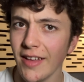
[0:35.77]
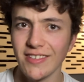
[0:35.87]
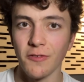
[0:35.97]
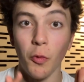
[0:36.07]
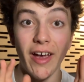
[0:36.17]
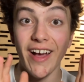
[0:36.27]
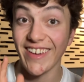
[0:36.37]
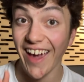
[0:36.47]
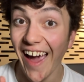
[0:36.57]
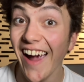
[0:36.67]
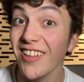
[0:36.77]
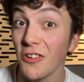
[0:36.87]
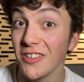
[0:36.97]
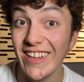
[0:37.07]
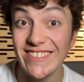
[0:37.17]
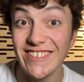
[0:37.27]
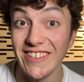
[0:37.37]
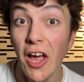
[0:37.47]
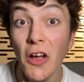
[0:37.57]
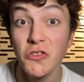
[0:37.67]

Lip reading: This is why I cannot listen